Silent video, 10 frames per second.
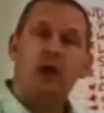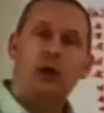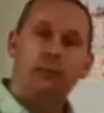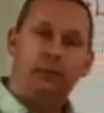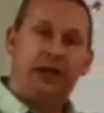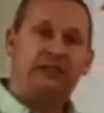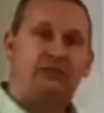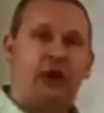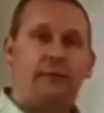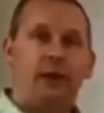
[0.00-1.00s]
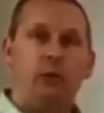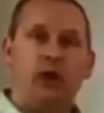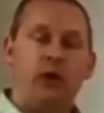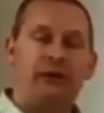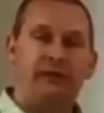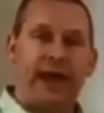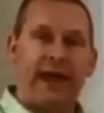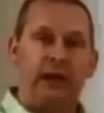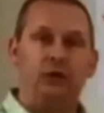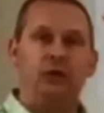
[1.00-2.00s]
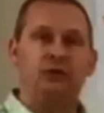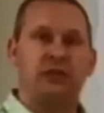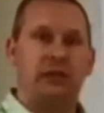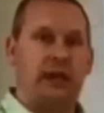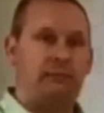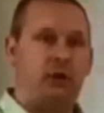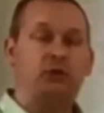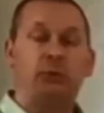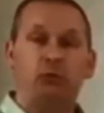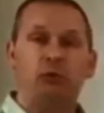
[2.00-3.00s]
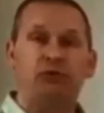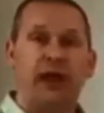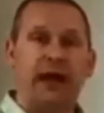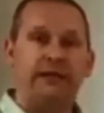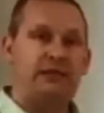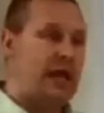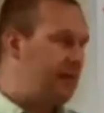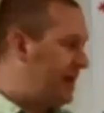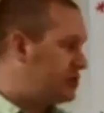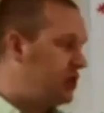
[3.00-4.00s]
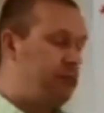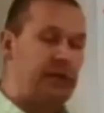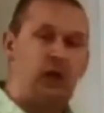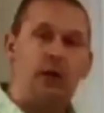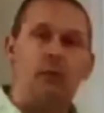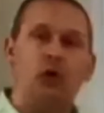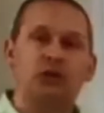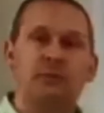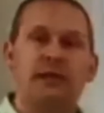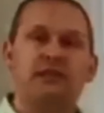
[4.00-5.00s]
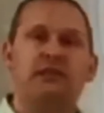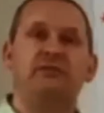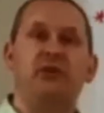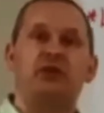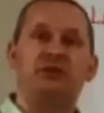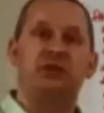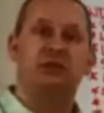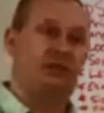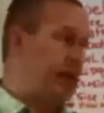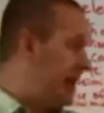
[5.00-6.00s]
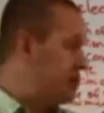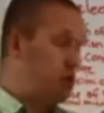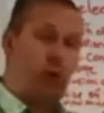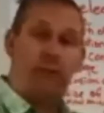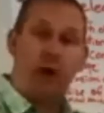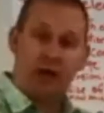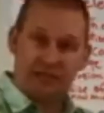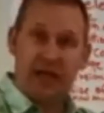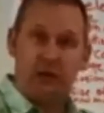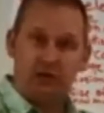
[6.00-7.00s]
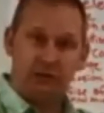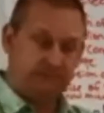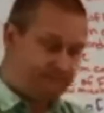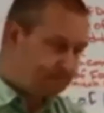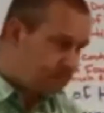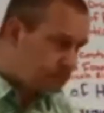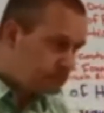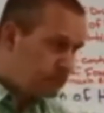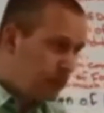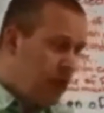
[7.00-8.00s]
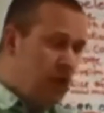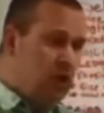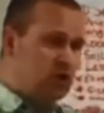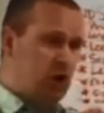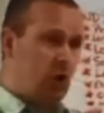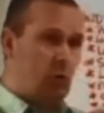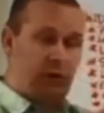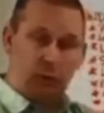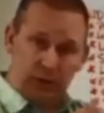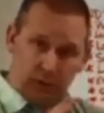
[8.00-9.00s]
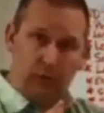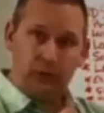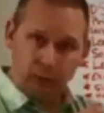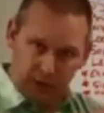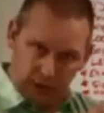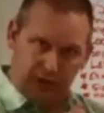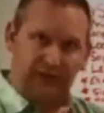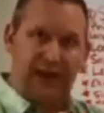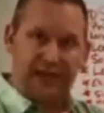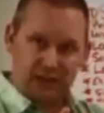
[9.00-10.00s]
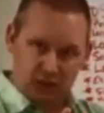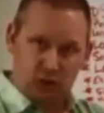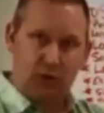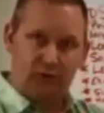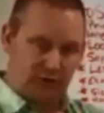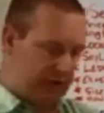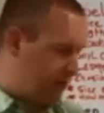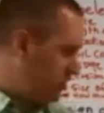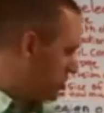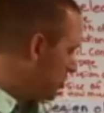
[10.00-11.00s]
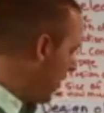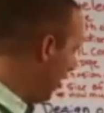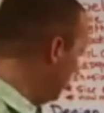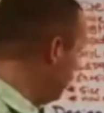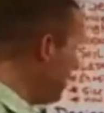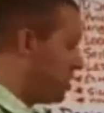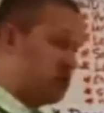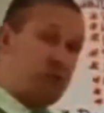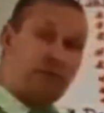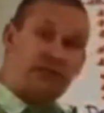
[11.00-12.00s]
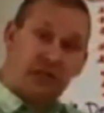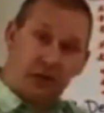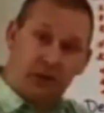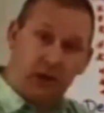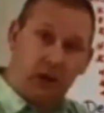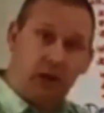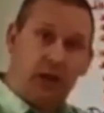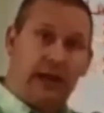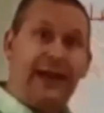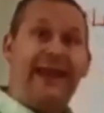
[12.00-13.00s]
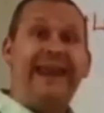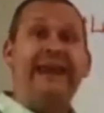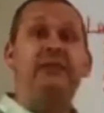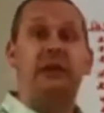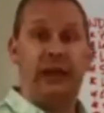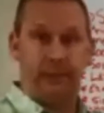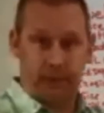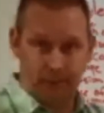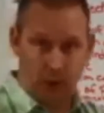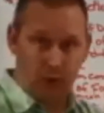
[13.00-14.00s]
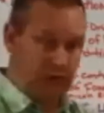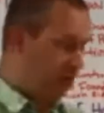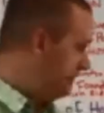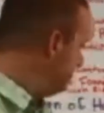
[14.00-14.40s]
Complex framing, where you have angles and multiple roof lines, that's going to be a lot more expensive versus a square box house. So we look at that as a square foot difference as well, because of the material and the labor both.